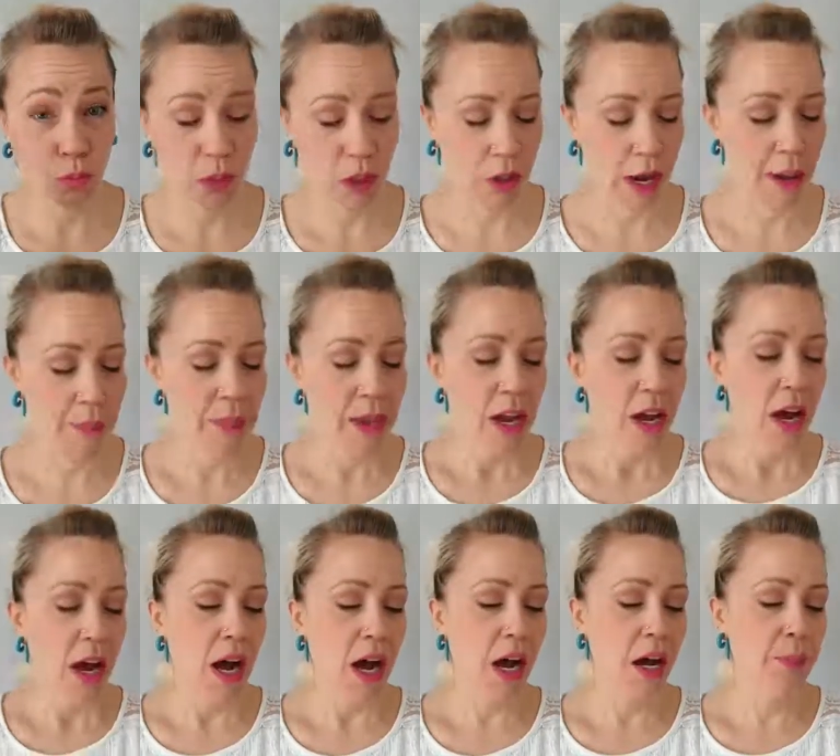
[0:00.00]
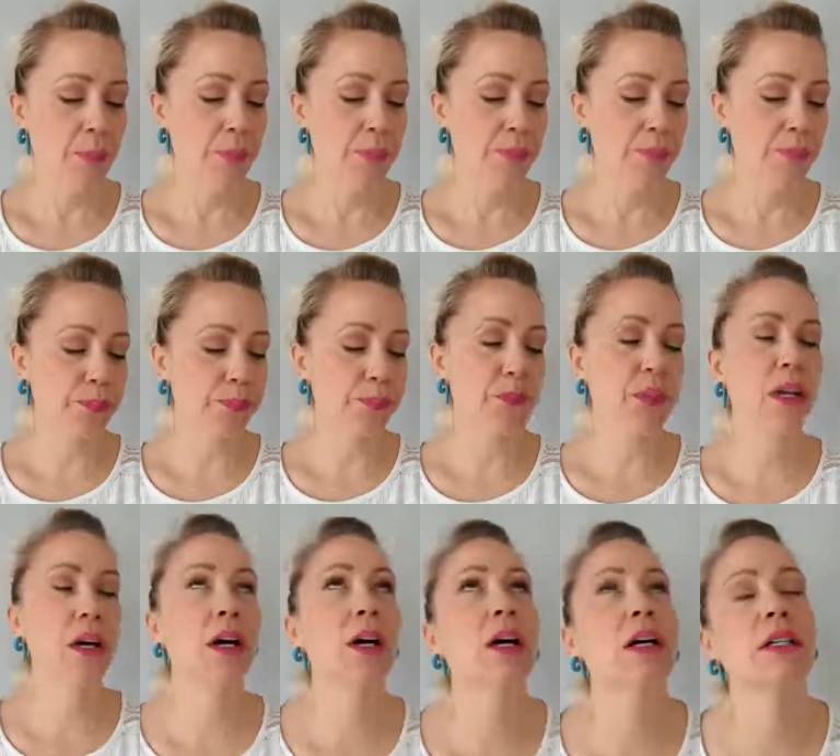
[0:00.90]
Okay? Um,
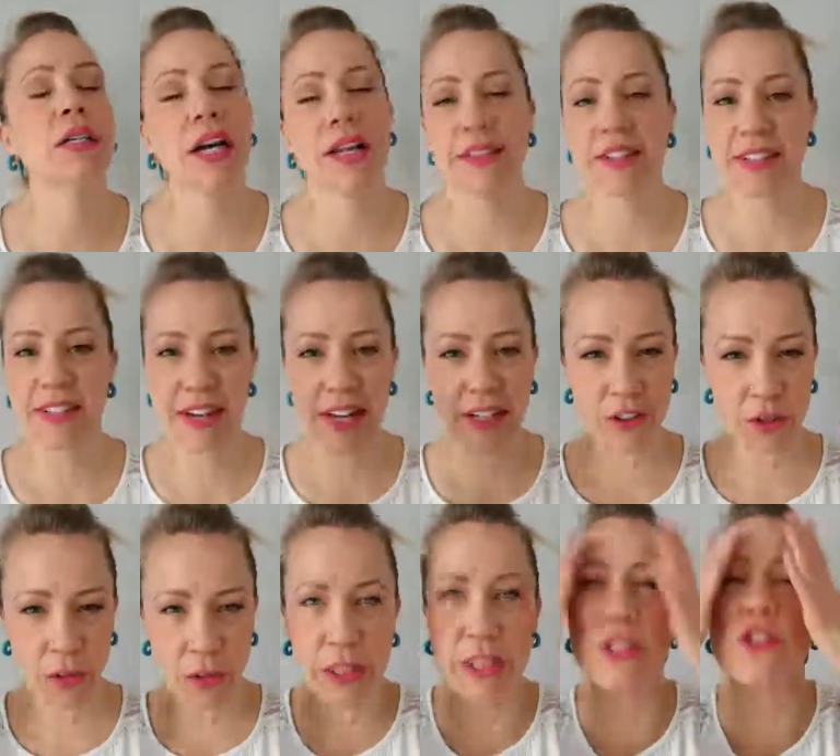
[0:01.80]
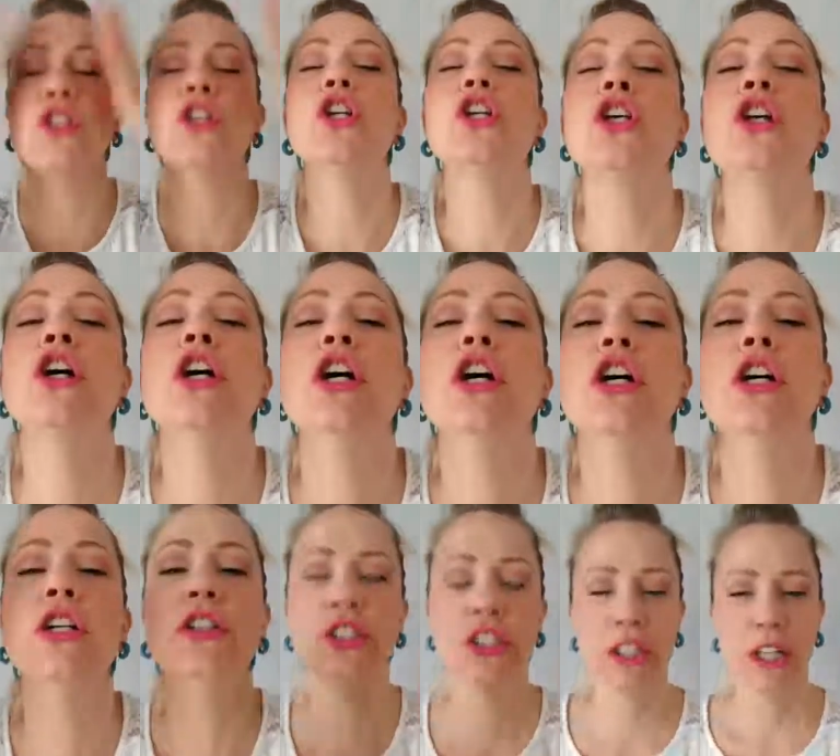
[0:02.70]
oh, God, this next one is
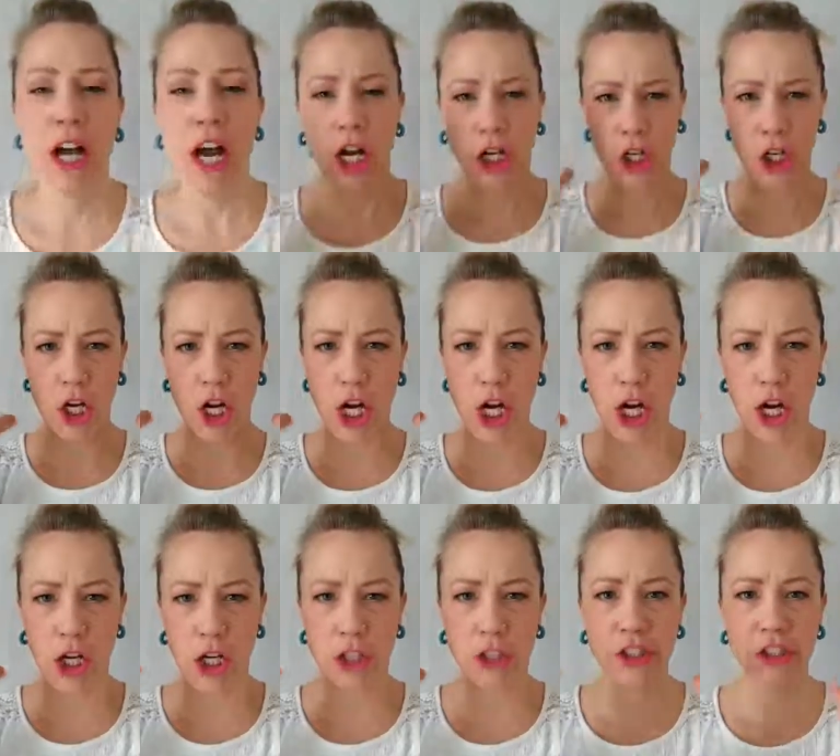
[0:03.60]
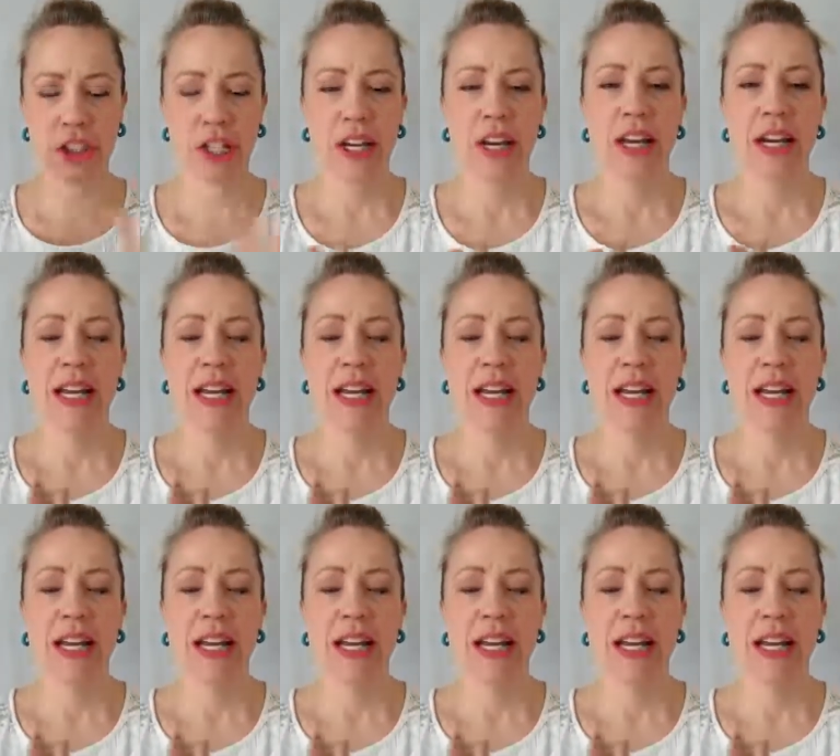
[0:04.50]
huge, huge.